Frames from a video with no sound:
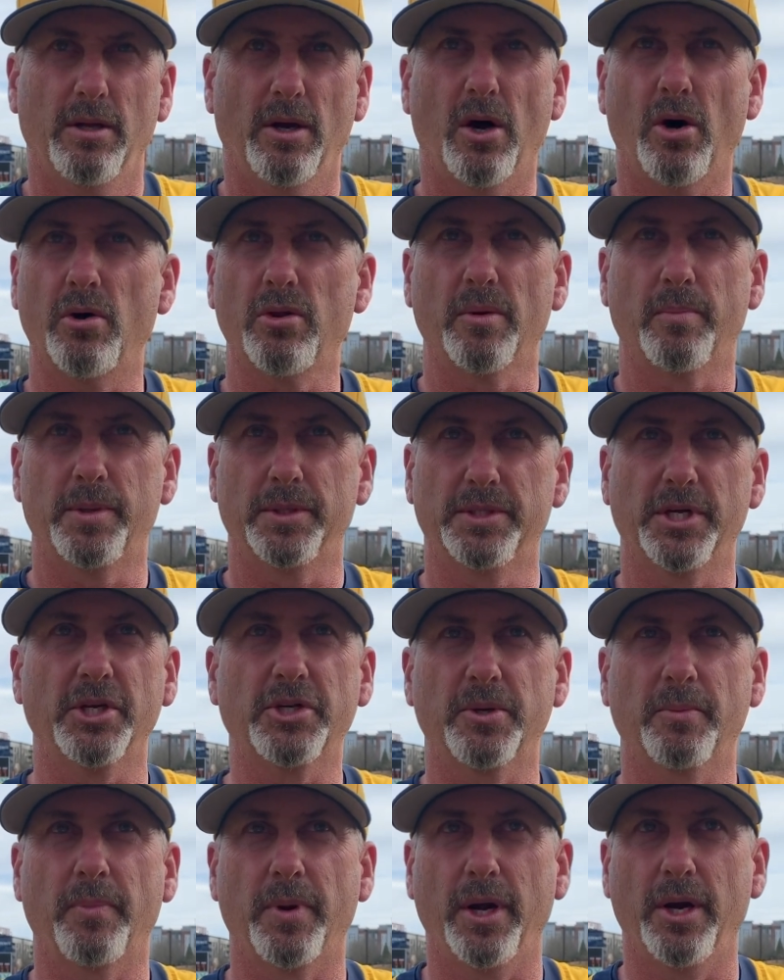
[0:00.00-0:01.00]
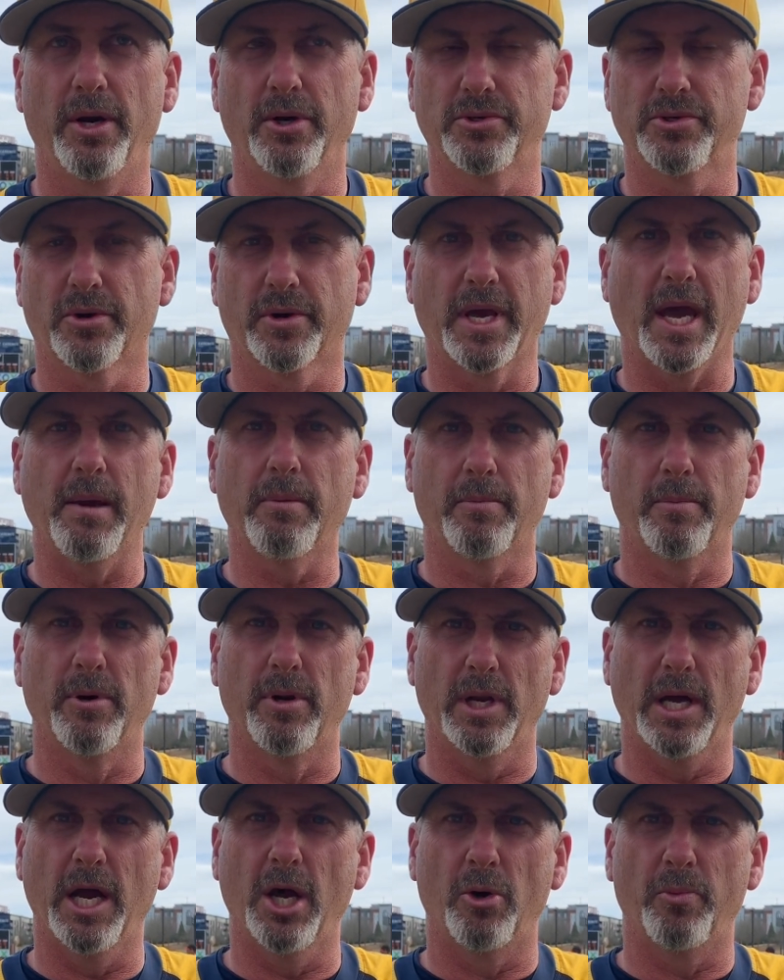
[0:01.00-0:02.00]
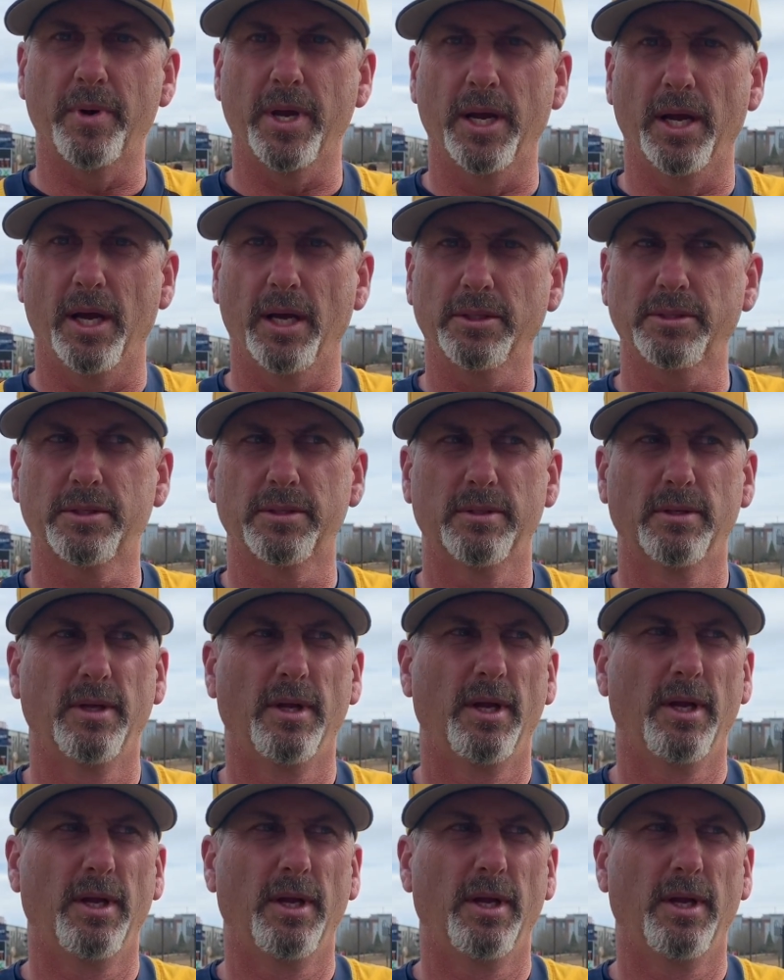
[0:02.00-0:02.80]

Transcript: all the position players are capable of helping us.